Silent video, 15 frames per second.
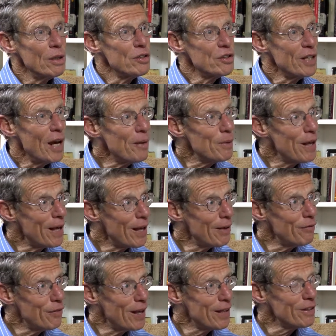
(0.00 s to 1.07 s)
It's time to
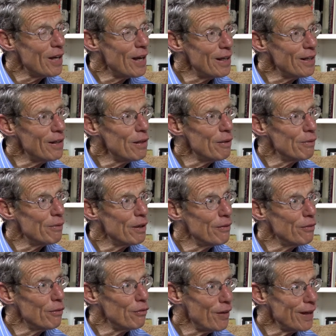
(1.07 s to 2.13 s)
have that kind of,
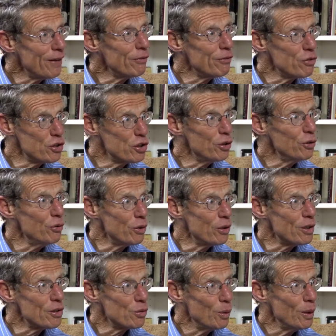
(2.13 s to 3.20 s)
of effect for
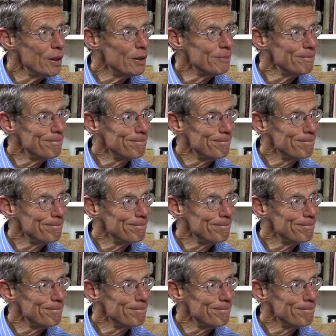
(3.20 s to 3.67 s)
children as well.